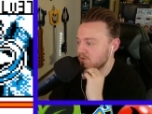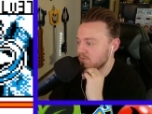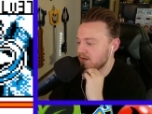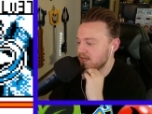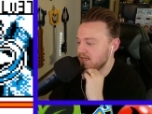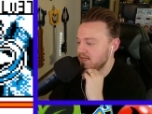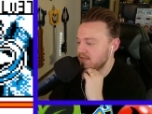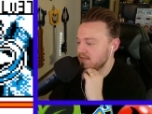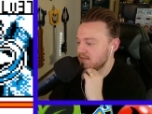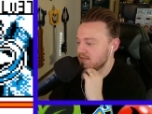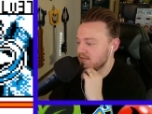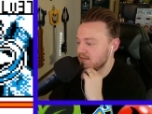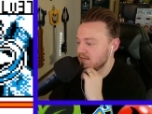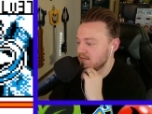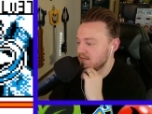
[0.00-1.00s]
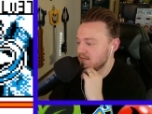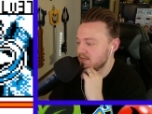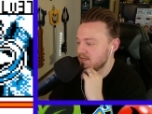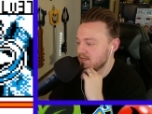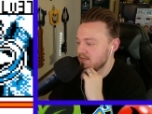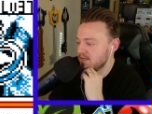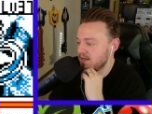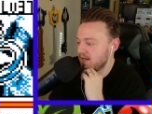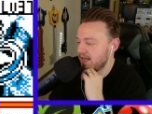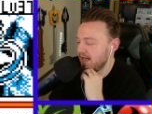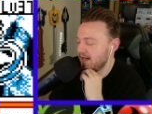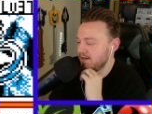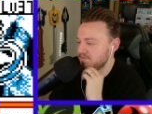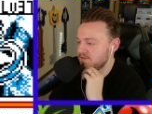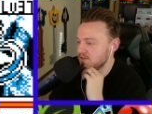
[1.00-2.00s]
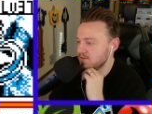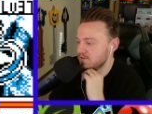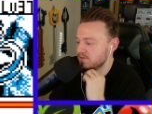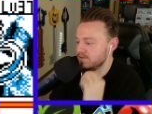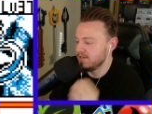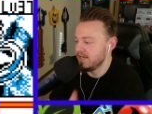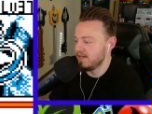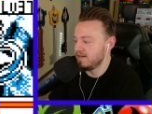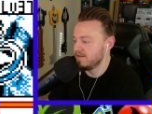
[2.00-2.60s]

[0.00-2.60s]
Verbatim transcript: right? I have to, yeah.